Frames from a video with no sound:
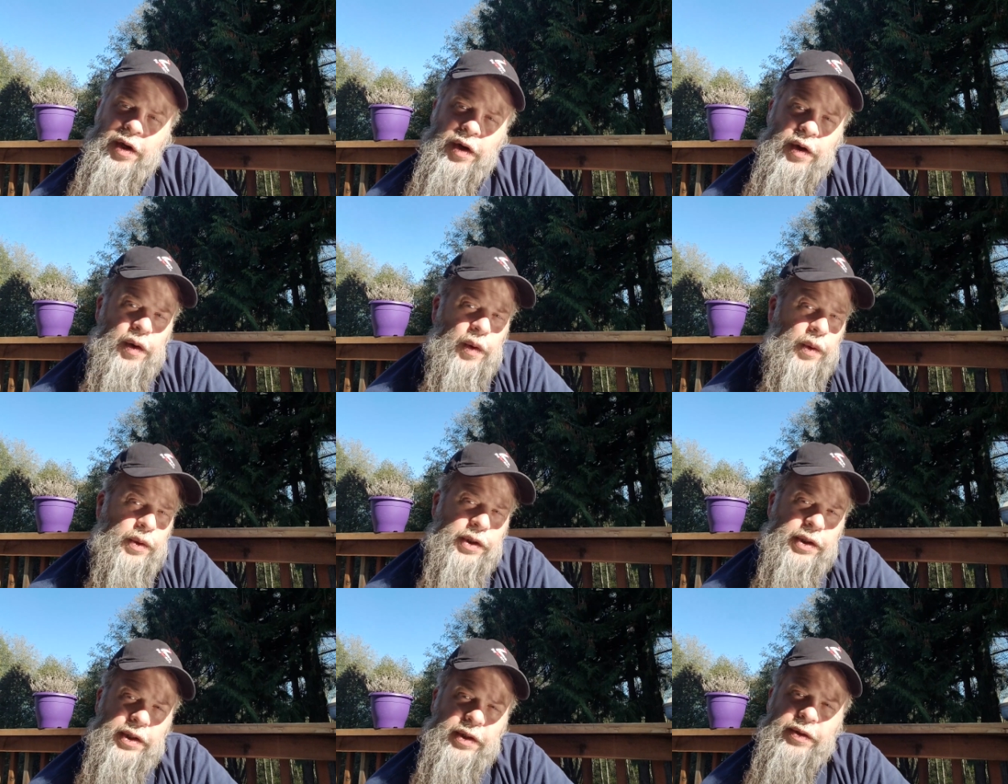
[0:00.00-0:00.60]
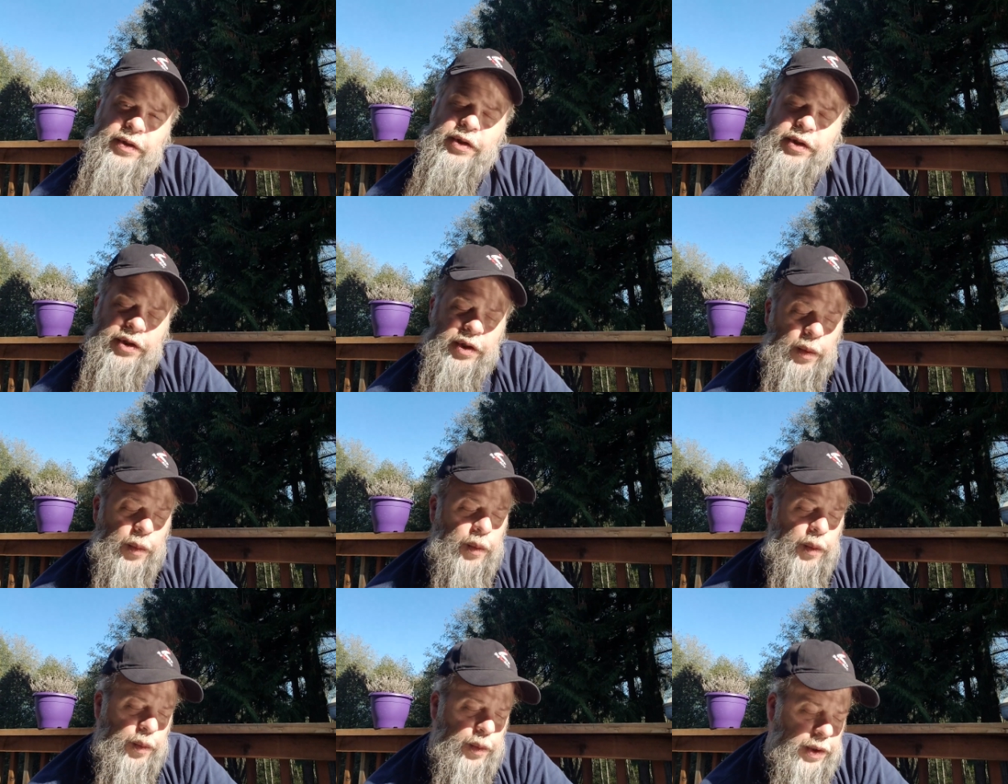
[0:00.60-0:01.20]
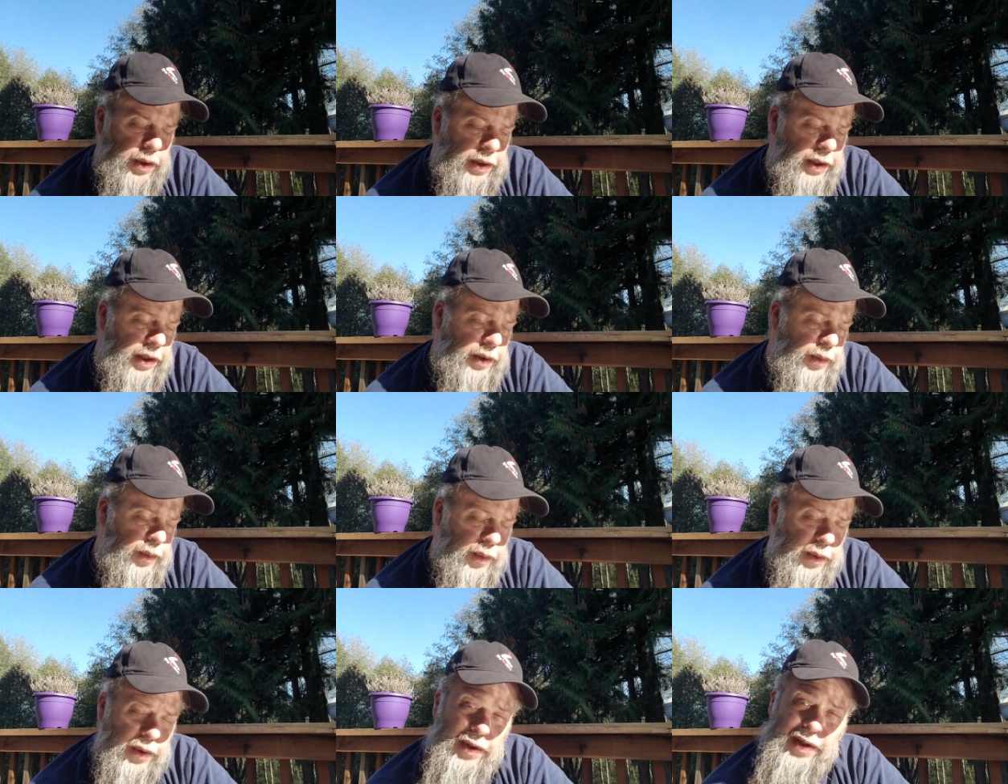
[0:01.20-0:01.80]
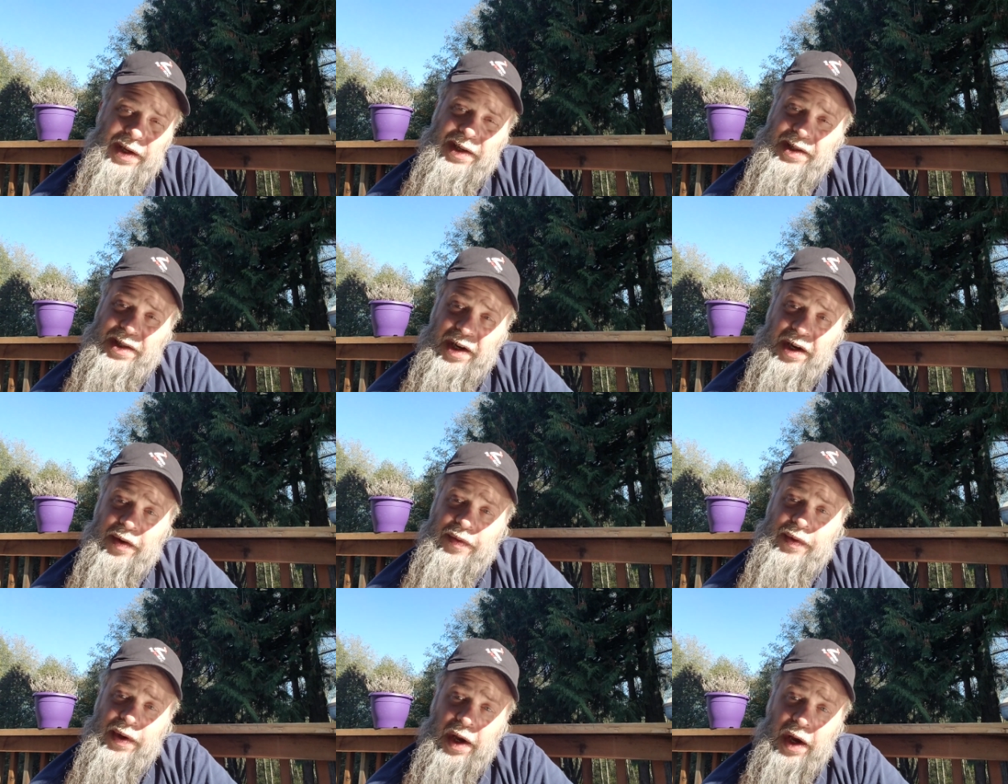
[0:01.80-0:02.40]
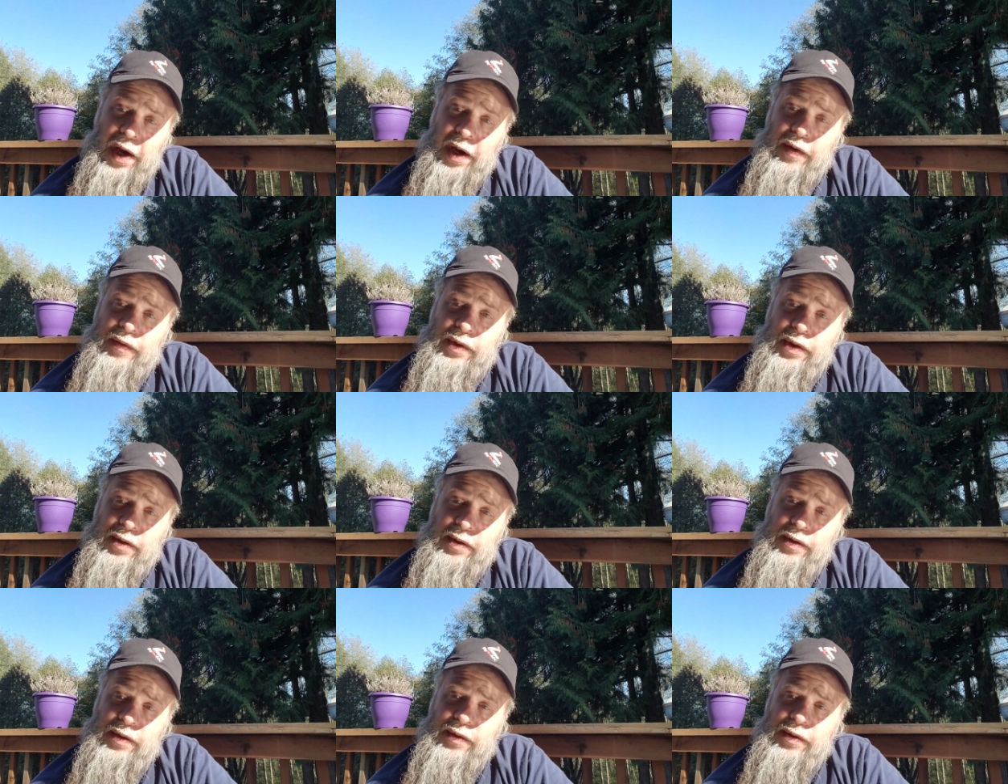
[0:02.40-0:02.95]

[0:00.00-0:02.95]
Cold Steel is just some really, really tough knives.